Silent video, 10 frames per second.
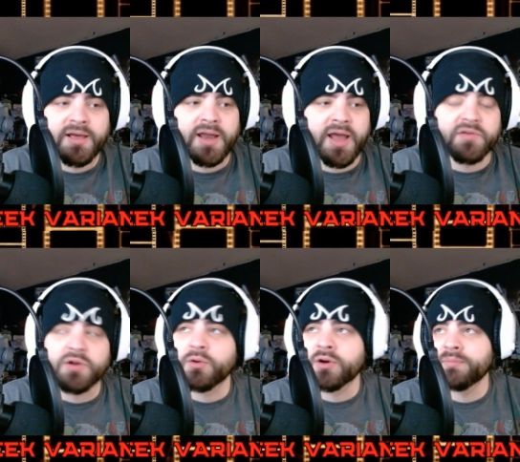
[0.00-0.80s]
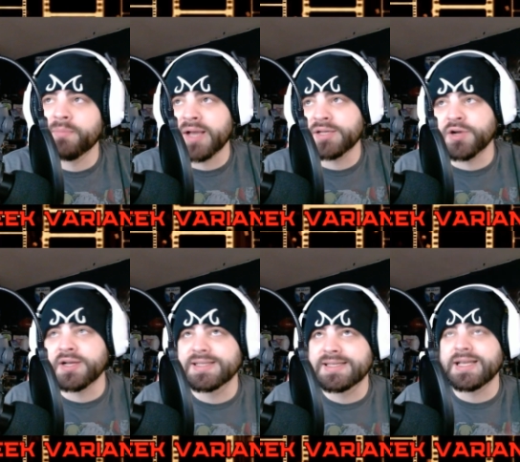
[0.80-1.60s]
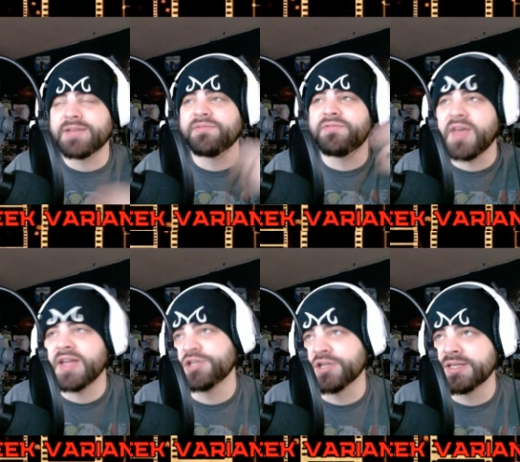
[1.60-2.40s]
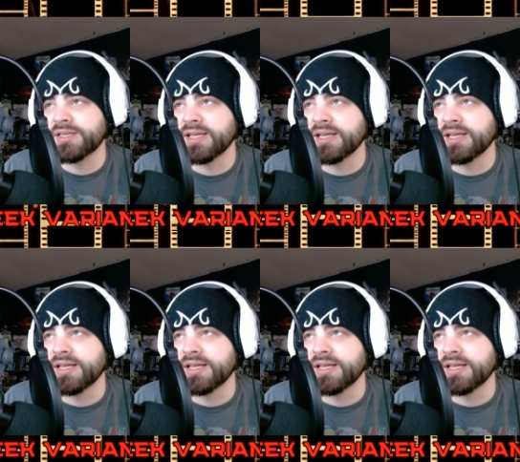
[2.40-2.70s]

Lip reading: And Evanora, by trying to seek vengeance,